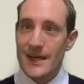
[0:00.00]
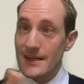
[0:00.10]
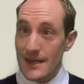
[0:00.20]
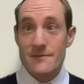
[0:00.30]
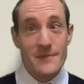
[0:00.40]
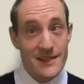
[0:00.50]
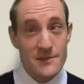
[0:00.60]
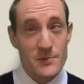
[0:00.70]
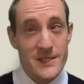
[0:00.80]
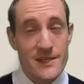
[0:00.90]
and I've made
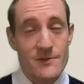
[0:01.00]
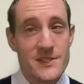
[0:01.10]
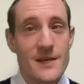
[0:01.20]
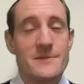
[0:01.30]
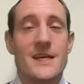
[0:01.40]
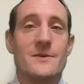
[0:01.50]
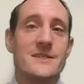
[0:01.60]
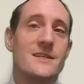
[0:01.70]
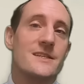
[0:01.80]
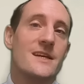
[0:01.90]
this point several times now,
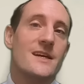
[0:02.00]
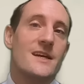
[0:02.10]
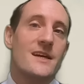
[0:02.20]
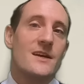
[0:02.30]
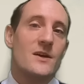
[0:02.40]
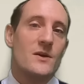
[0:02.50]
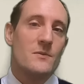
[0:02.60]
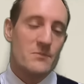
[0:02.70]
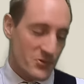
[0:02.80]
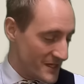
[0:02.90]
is that
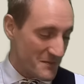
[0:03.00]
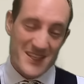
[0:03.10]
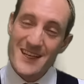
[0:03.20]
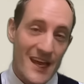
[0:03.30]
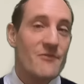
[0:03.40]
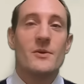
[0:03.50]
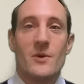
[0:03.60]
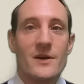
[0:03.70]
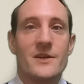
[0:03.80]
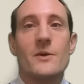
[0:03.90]
pretty much
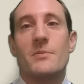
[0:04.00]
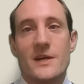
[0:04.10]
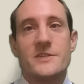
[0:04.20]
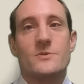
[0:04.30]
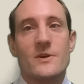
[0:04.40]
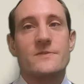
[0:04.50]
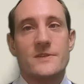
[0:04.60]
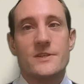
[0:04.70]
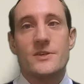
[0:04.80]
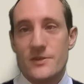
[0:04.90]
everyone who applies to
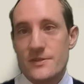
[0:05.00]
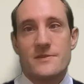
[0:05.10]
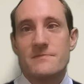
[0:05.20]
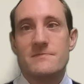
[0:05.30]
Oxford could